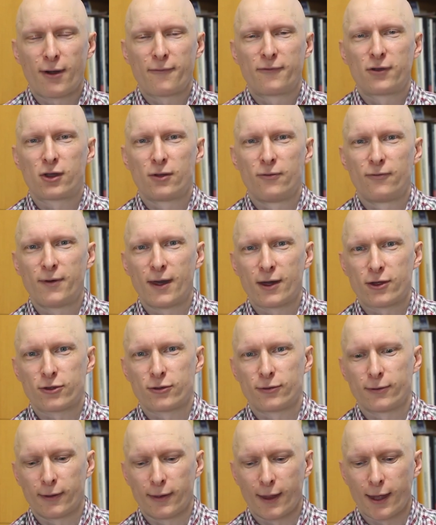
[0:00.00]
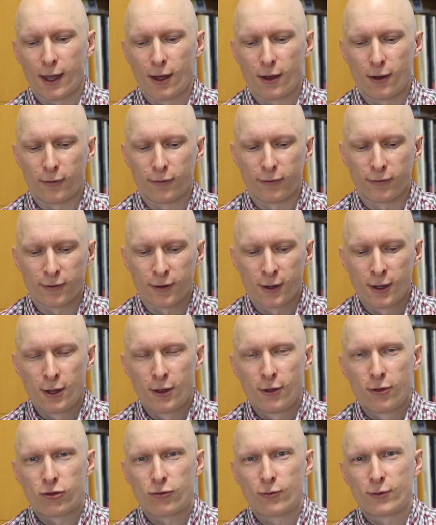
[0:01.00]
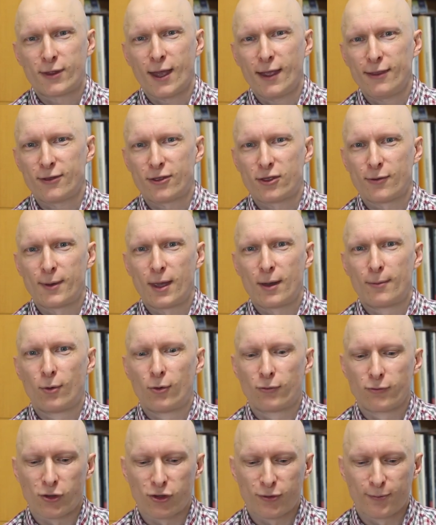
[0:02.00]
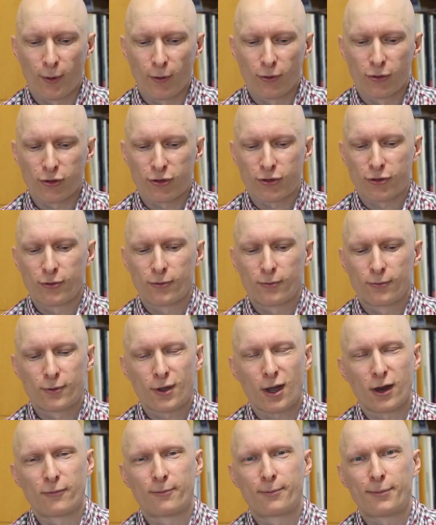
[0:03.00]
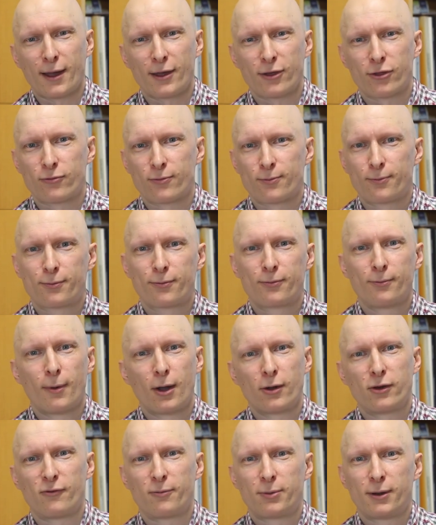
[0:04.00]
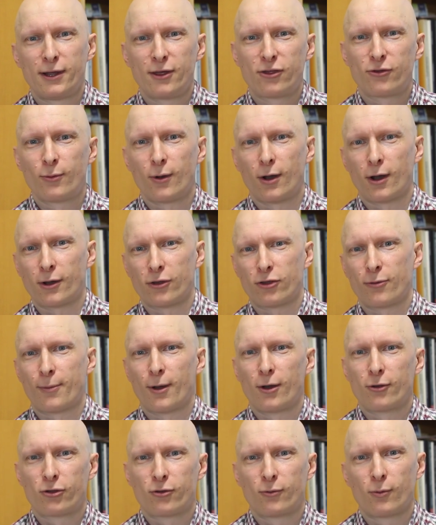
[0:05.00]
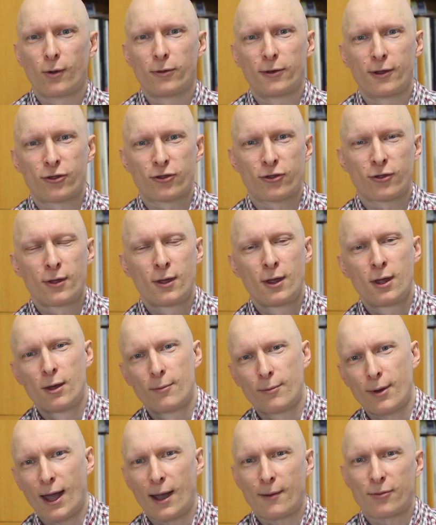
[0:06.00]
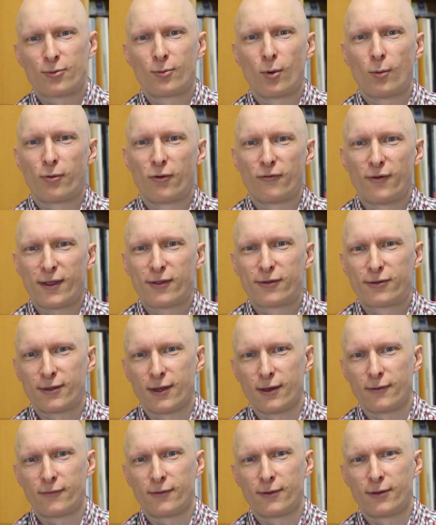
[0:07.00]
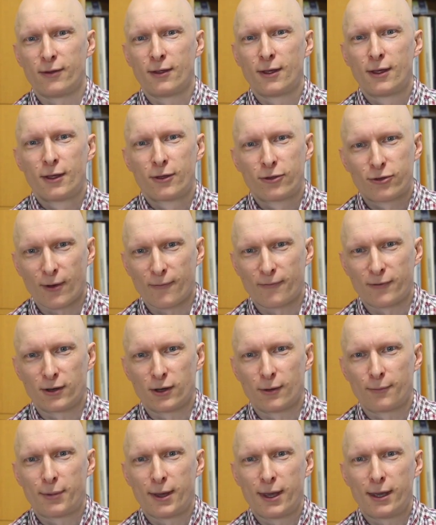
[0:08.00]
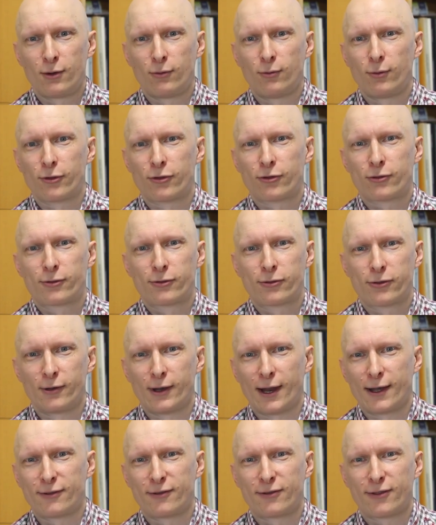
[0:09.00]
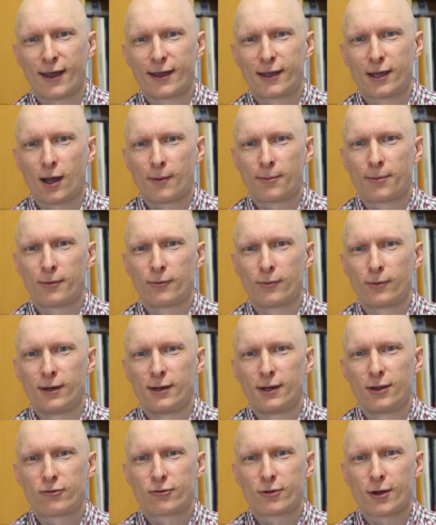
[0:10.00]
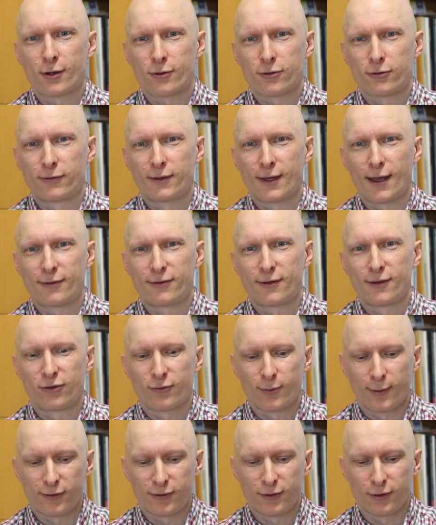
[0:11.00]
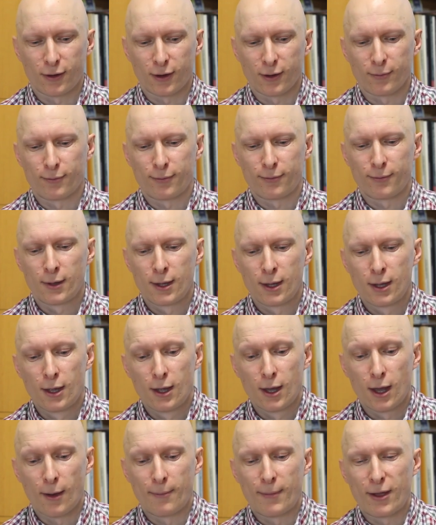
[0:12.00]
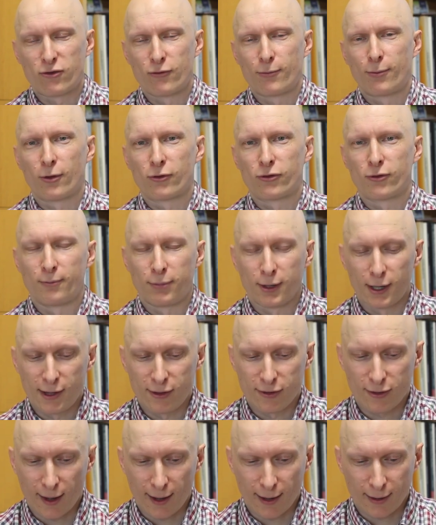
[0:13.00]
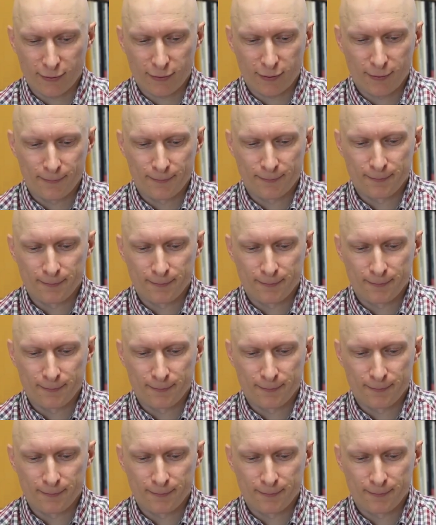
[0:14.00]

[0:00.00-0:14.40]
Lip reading: every conviction that they earned. So it tended to be a more response kind of based mode of police work as opposed to one that's perhaps more preventative, and something that Peel was to later take up in the introduction of the 1829 Metropolitan Police Act.